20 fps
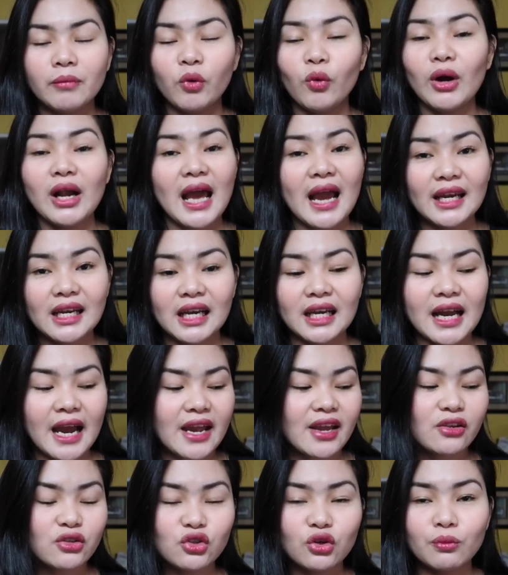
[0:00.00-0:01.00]
wala na,
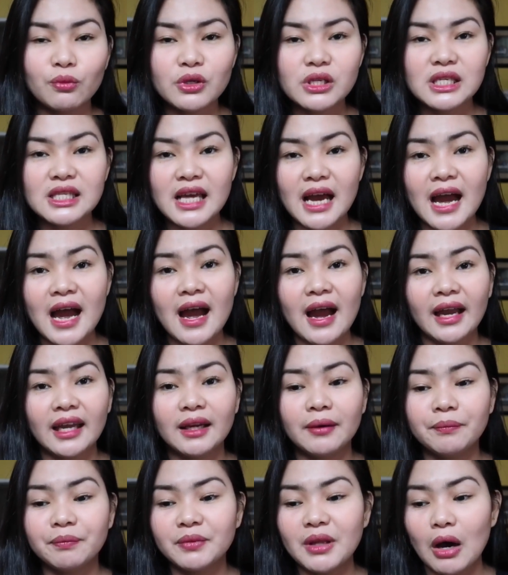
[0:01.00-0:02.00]
guys, ubos na.
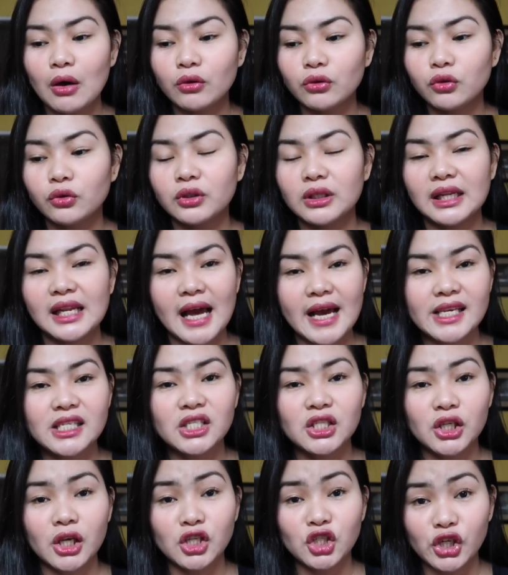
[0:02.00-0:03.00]
I am down to the
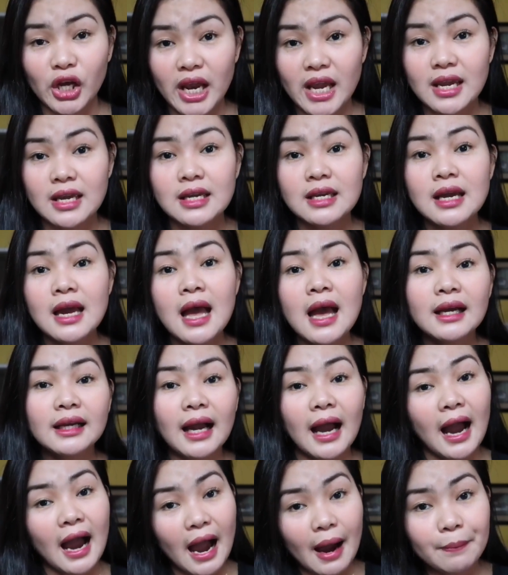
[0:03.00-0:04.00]
last sachet.
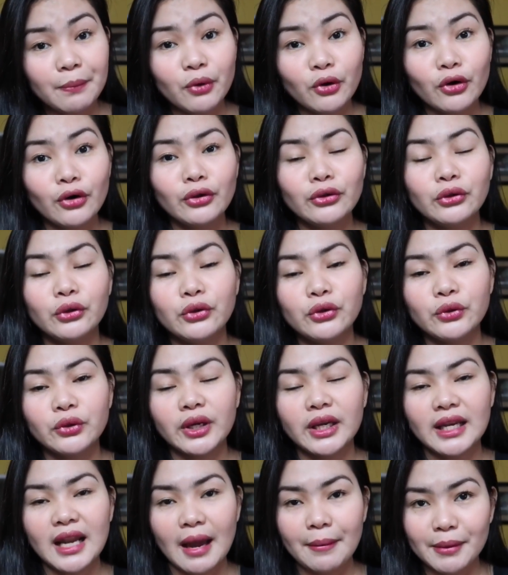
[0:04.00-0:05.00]
Kahapon yun yung
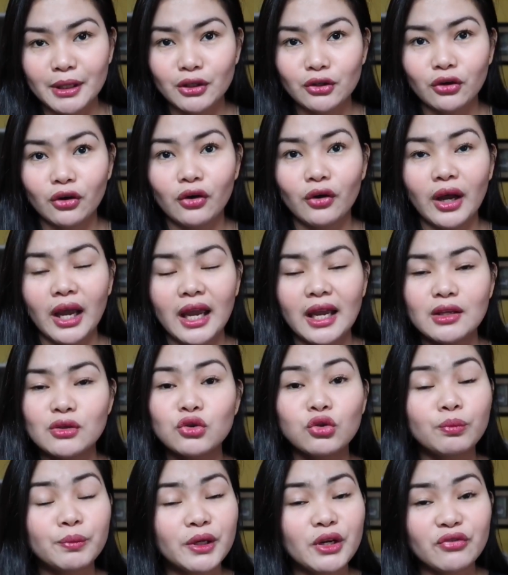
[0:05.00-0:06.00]
ginamit ko and
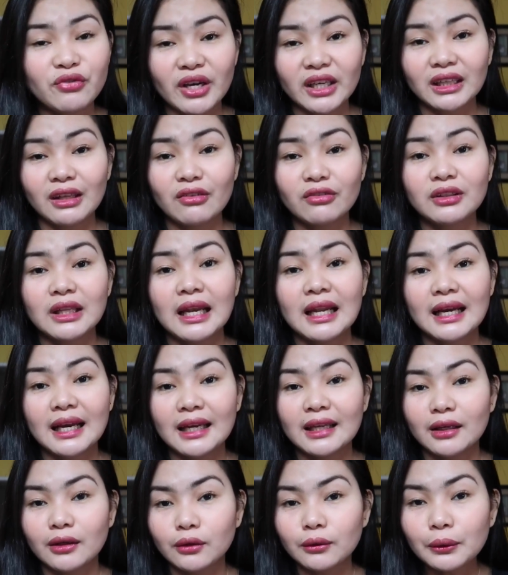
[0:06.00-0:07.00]
super effective
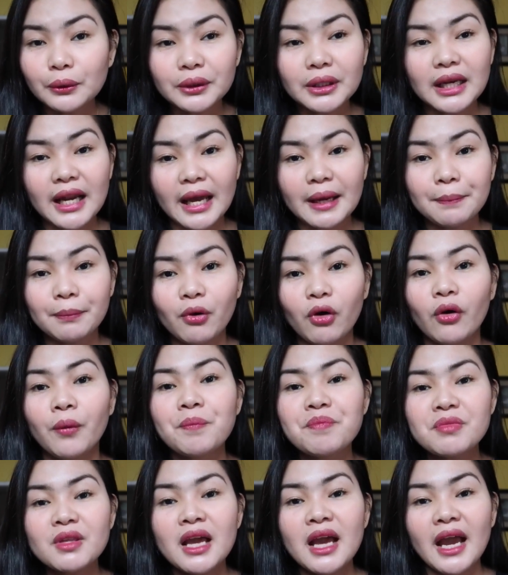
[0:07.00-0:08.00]
talaga ng
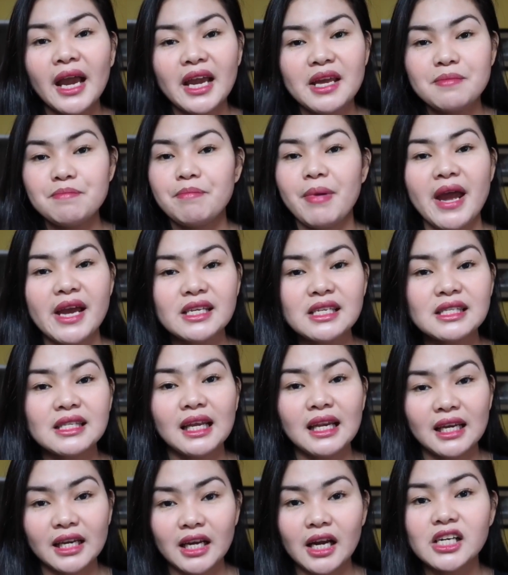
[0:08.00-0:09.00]
glutalipo and best
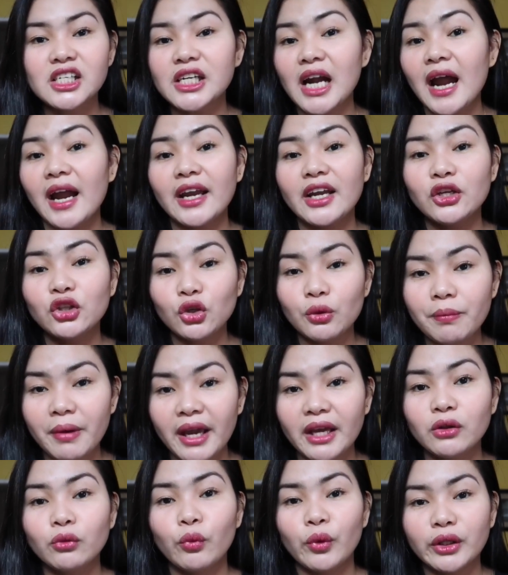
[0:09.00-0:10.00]
talaga siya
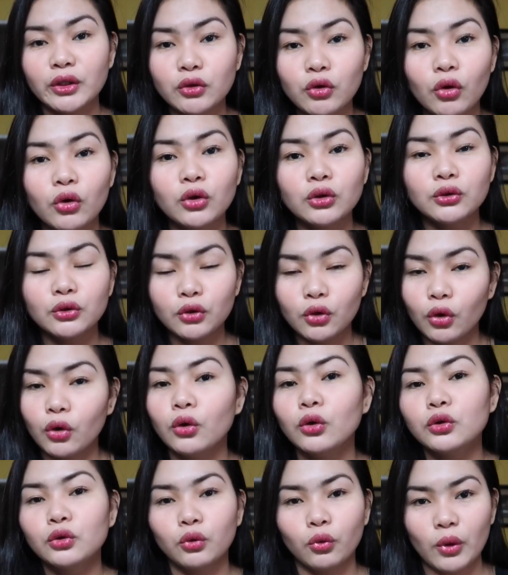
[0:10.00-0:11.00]
inumin with cold
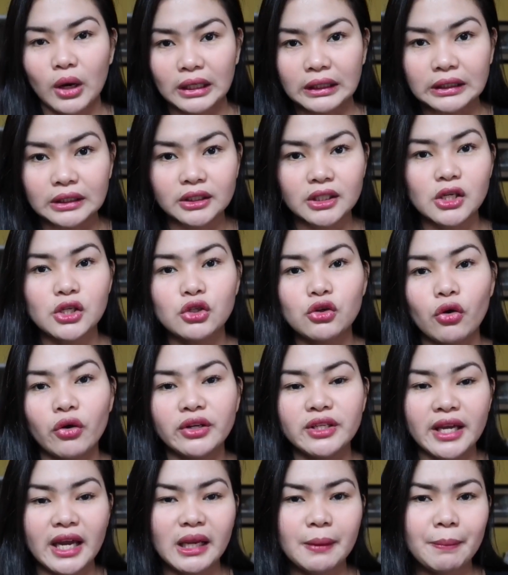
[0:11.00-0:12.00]
water. So
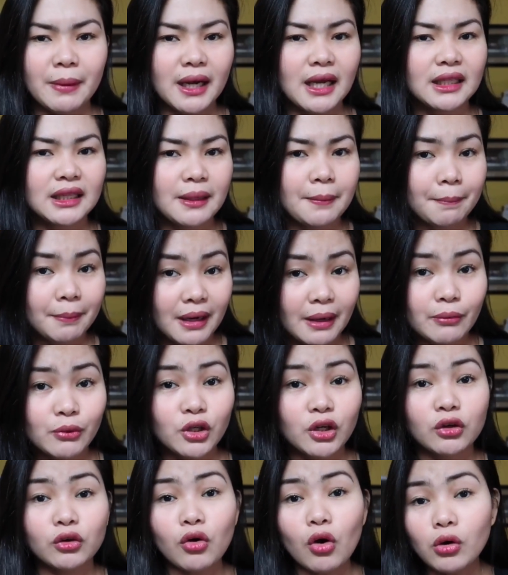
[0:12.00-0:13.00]
kunyari pagkatimpla mo
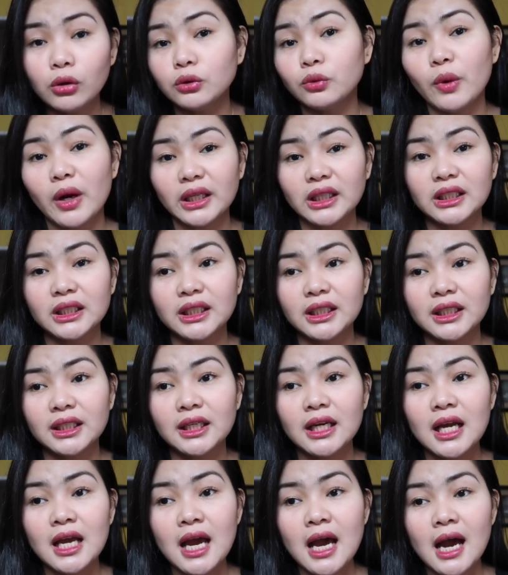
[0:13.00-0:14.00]
ng cold water,